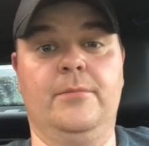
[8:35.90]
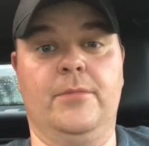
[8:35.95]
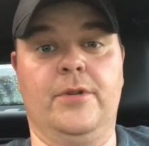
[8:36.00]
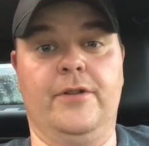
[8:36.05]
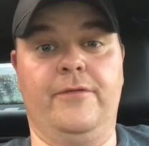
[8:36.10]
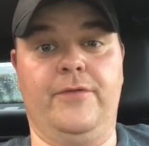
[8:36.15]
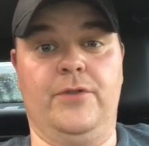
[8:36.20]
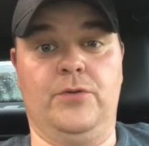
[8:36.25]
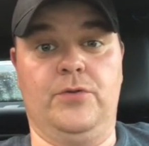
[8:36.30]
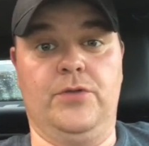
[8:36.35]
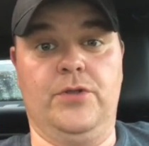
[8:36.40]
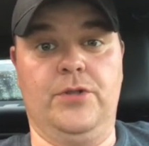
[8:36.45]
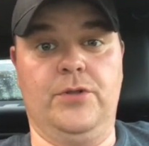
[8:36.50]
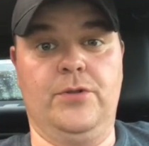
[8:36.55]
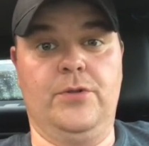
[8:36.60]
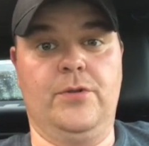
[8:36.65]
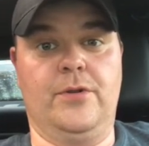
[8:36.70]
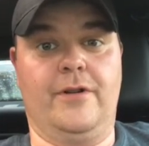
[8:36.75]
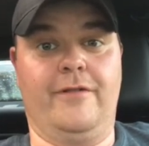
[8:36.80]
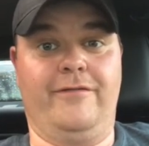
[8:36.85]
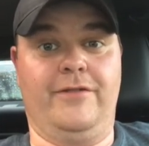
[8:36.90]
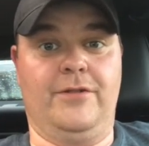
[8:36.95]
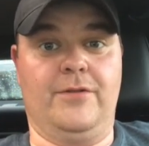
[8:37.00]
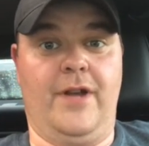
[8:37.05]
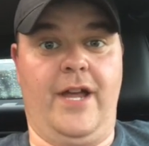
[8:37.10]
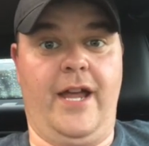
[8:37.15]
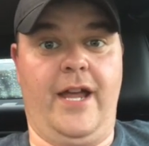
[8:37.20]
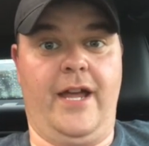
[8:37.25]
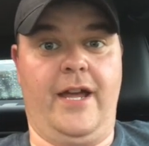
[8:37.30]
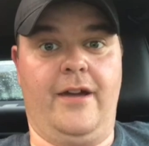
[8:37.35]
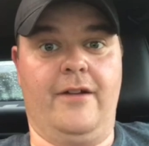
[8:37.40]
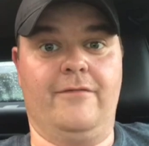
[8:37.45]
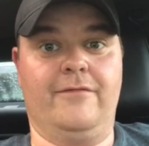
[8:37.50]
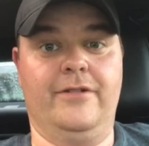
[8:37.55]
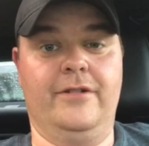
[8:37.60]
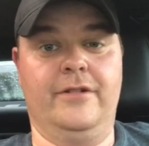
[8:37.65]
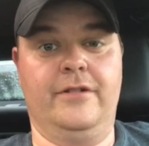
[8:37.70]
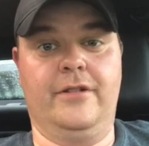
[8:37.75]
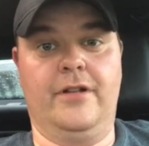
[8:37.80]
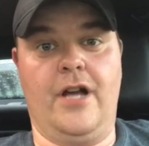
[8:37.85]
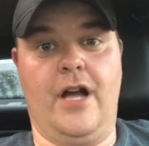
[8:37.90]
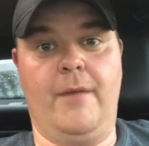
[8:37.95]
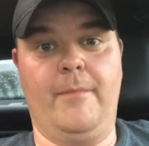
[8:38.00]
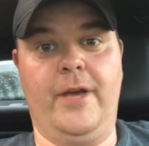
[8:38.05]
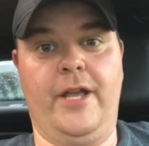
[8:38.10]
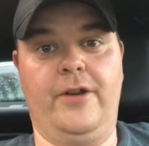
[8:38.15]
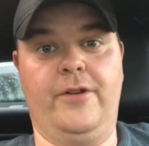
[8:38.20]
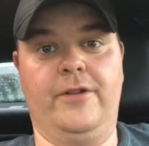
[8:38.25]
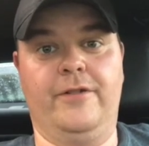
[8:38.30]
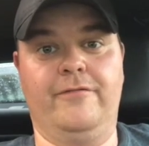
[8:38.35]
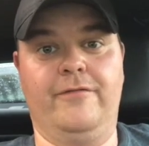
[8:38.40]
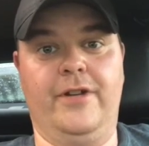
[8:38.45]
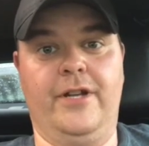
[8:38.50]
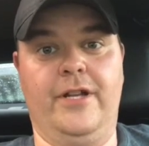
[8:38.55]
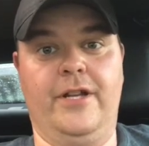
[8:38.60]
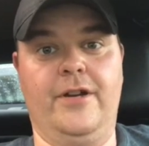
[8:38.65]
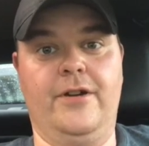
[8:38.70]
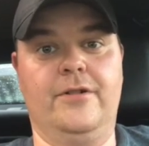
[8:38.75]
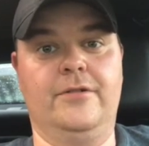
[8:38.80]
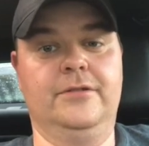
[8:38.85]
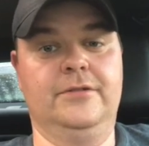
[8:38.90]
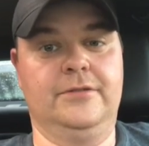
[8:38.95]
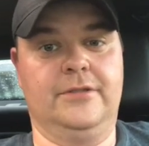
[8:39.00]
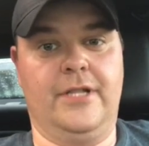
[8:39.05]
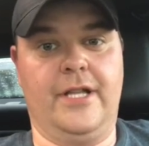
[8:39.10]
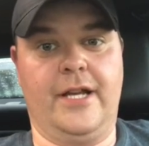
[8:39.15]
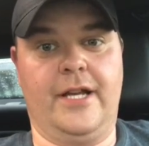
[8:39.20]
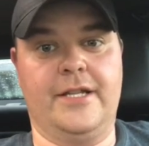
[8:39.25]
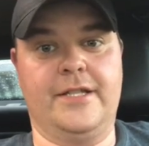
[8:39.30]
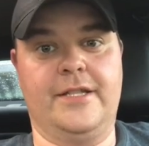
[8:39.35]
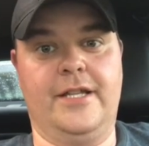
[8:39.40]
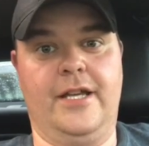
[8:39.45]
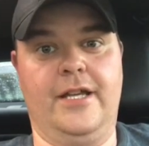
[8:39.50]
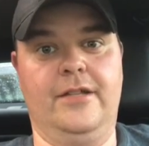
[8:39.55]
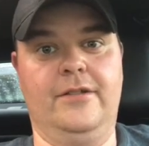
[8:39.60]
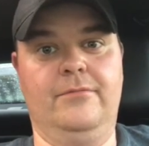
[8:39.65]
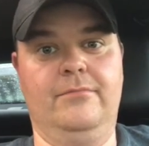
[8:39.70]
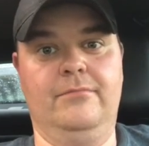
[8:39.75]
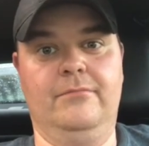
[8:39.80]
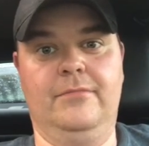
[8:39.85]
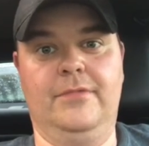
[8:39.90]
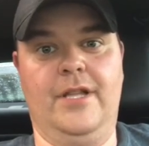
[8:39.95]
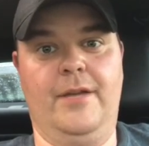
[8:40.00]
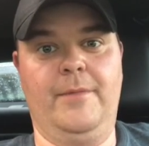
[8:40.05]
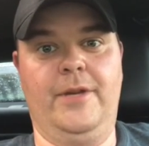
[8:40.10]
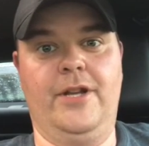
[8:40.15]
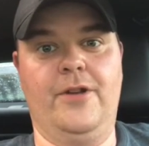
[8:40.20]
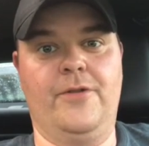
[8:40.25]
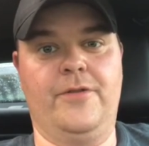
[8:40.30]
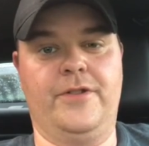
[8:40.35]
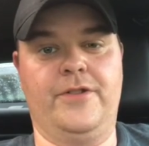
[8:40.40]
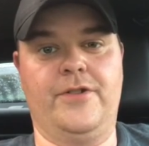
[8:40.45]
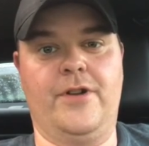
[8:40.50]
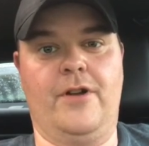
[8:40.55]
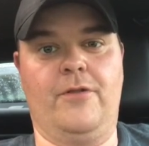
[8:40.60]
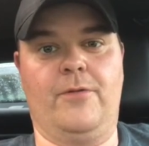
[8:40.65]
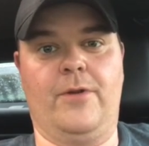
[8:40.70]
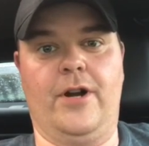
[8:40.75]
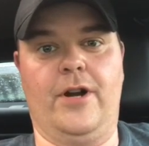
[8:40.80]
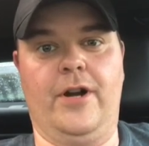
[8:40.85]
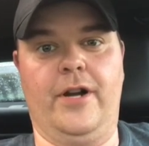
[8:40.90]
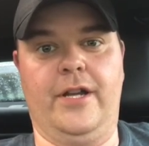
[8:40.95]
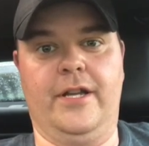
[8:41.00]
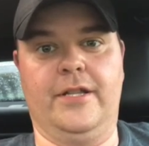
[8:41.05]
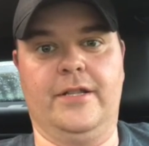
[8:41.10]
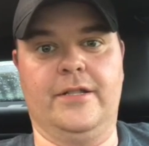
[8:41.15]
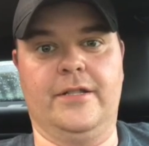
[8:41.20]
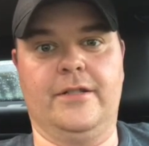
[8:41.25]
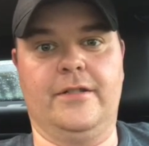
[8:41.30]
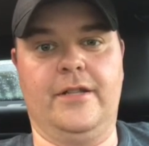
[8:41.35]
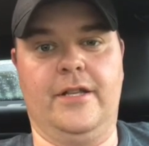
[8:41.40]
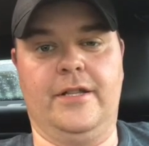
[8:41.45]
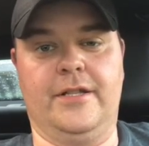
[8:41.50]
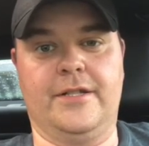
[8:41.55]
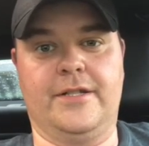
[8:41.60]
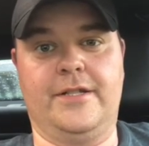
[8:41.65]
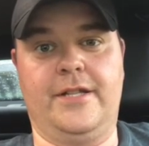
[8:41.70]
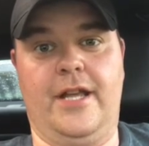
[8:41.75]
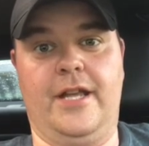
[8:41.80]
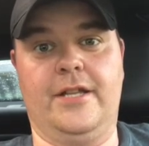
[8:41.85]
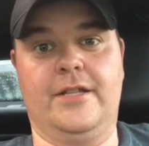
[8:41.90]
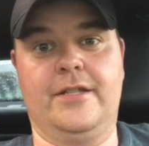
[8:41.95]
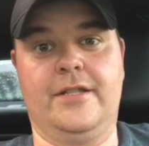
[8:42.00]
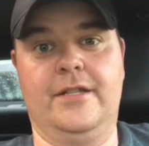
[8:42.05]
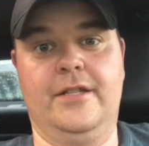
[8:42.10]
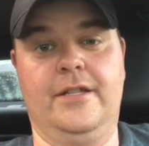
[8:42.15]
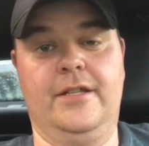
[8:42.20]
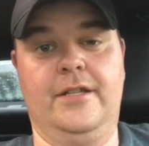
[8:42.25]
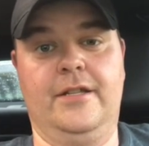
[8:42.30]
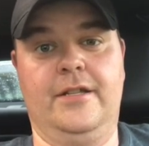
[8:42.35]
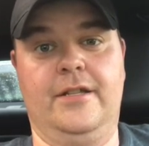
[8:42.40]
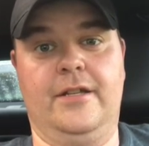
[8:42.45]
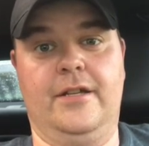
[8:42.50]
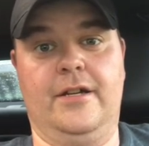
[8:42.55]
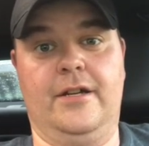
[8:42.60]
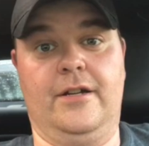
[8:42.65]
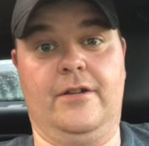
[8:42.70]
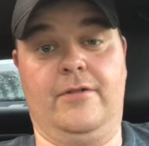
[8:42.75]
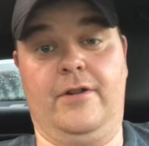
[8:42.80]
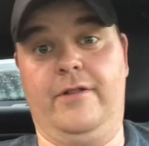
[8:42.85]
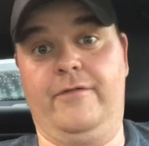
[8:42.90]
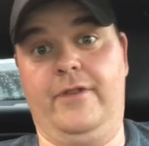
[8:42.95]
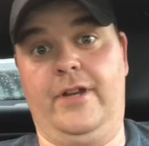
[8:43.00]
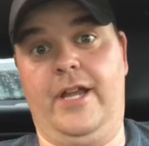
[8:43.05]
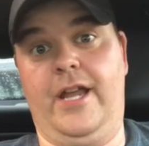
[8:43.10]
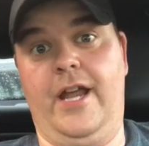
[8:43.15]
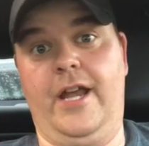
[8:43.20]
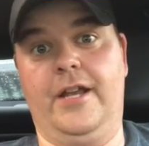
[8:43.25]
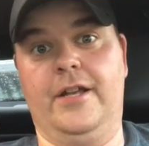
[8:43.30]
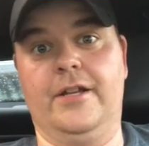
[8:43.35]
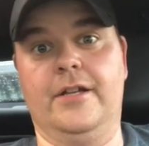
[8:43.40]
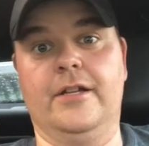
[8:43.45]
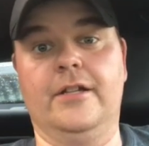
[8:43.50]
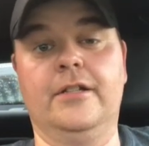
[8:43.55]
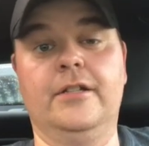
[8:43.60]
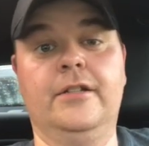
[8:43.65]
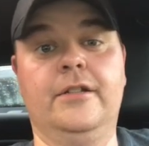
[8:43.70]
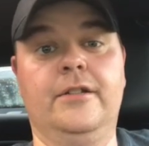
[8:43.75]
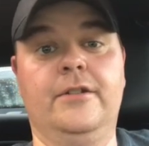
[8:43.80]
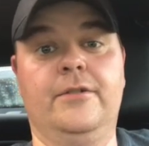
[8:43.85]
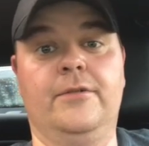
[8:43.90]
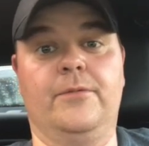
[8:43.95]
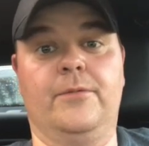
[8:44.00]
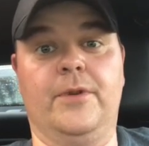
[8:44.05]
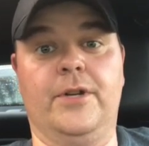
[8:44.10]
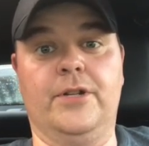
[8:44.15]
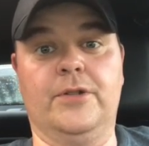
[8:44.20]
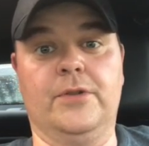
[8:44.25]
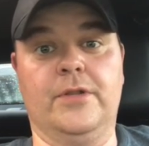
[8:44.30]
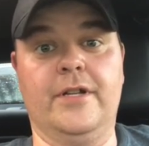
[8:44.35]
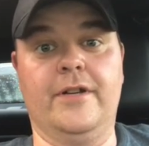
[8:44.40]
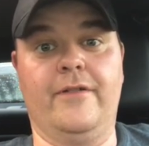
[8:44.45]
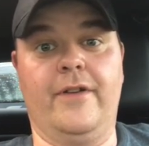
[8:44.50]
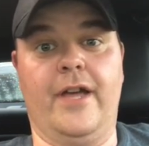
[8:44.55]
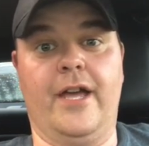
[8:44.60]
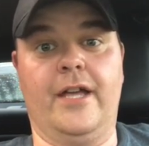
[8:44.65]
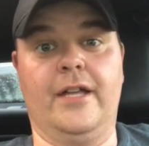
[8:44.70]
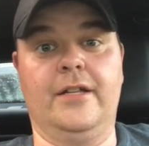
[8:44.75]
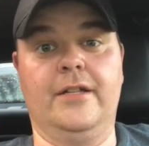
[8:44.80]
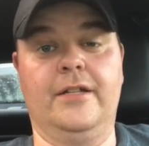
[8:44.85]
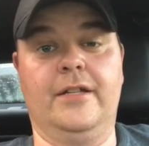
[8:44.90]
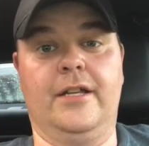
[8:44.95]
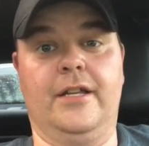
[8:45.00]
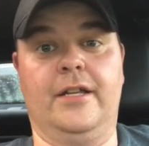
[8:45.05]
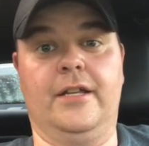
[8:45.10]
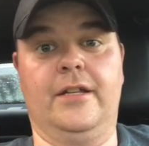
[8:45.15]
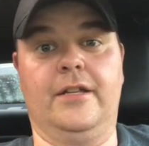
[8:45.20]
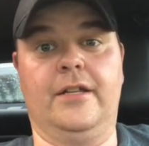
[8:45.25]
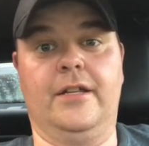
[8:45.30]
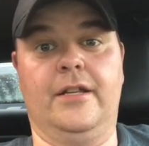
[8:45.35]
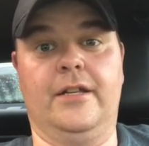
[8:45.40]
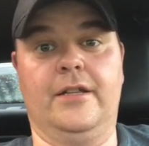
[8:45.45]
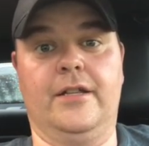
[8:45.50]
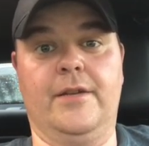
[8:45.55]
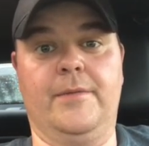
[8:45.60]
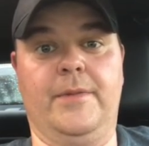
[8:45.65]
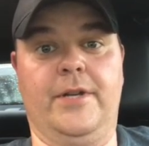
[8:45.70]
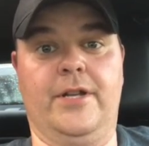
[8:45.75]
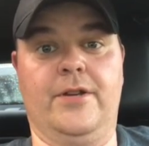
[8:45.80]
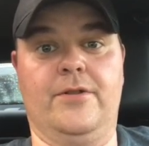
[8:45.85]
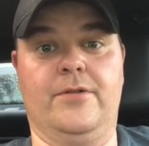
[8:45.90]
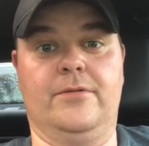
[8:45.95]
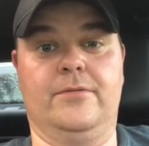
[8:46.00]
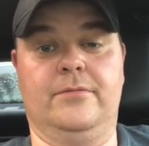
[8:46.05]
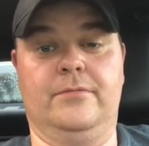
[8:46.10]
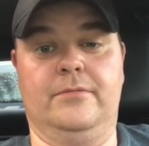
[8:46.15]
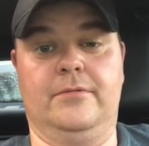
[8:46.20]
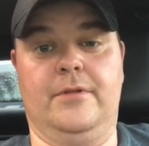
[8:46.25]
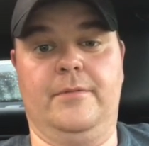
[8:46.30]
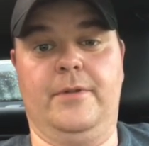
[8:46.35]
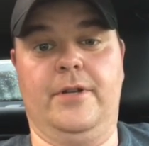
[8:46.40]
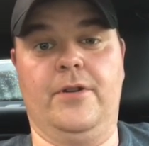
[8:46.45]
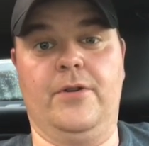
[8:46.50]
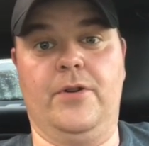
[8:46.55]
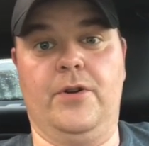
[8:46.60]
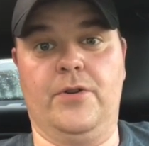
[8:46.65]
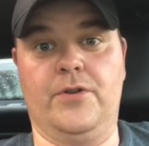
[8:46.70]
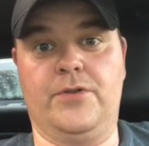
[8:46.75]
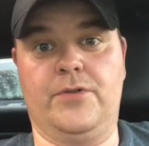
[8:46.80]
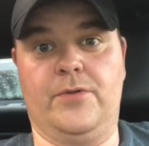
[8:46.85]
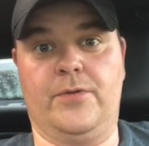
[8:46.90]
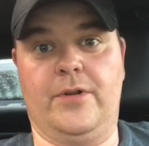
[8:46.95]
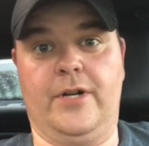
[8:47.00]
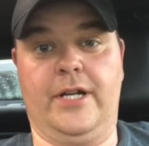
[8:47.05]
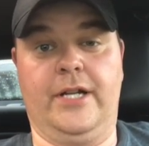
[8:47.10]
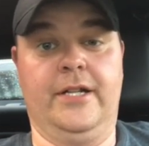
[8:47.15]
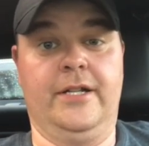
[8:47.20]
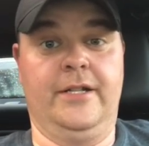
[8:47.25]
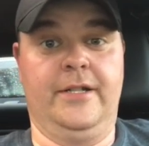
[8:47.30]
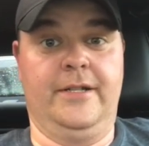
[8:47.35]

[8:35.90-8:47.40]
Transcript: But if you do, or if you have, comment on the video. Like I said, let me know the general area in the States, or even Canada, where you live at, and let me know your story.